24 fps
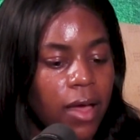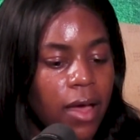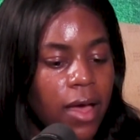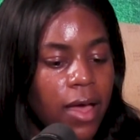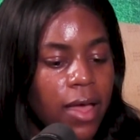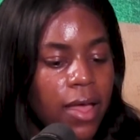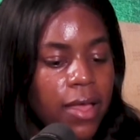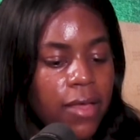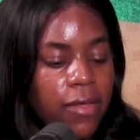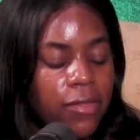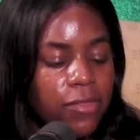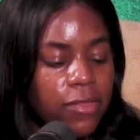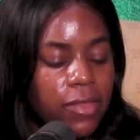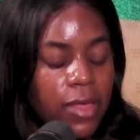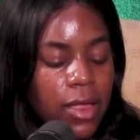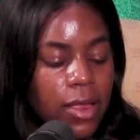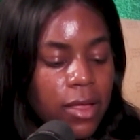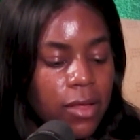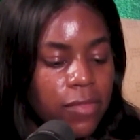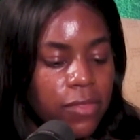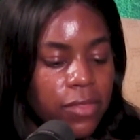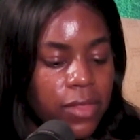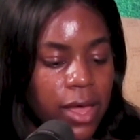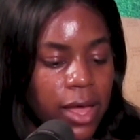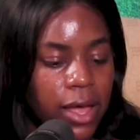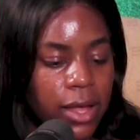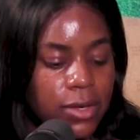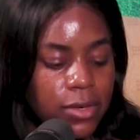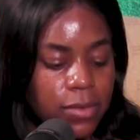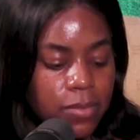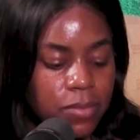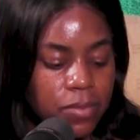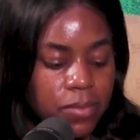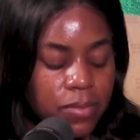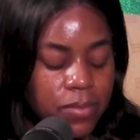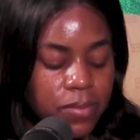I think
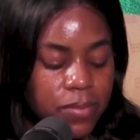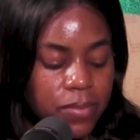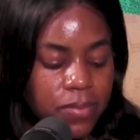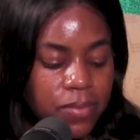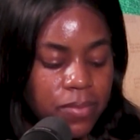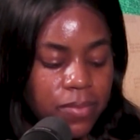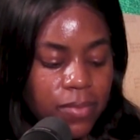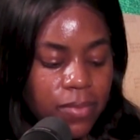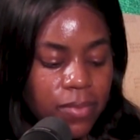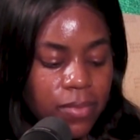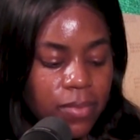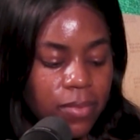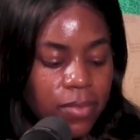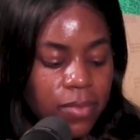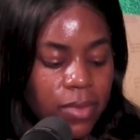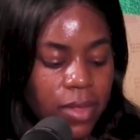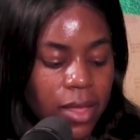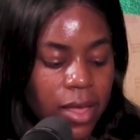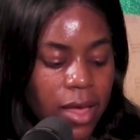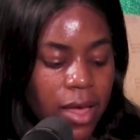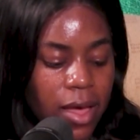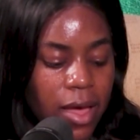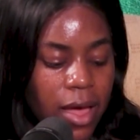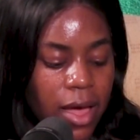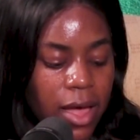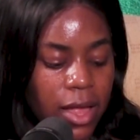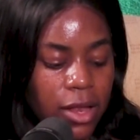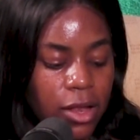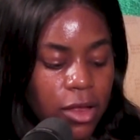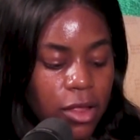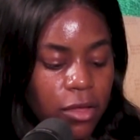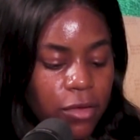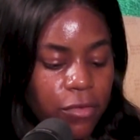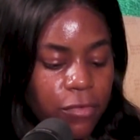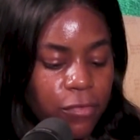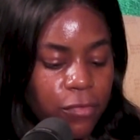that I
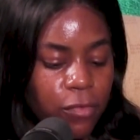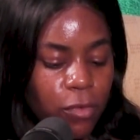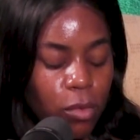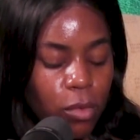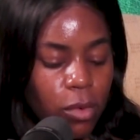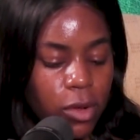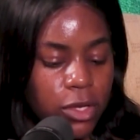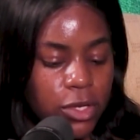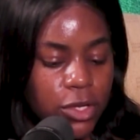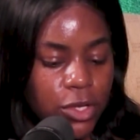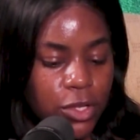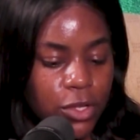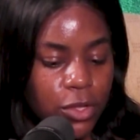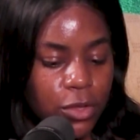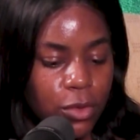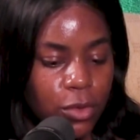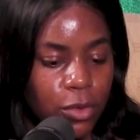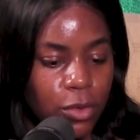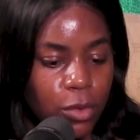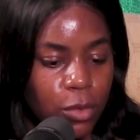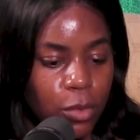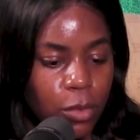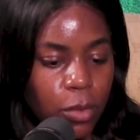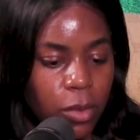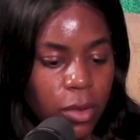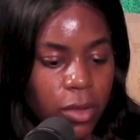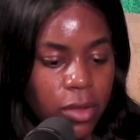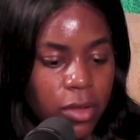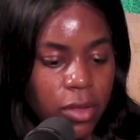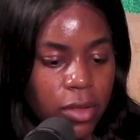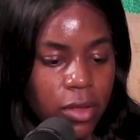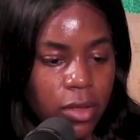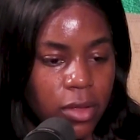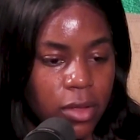look forward to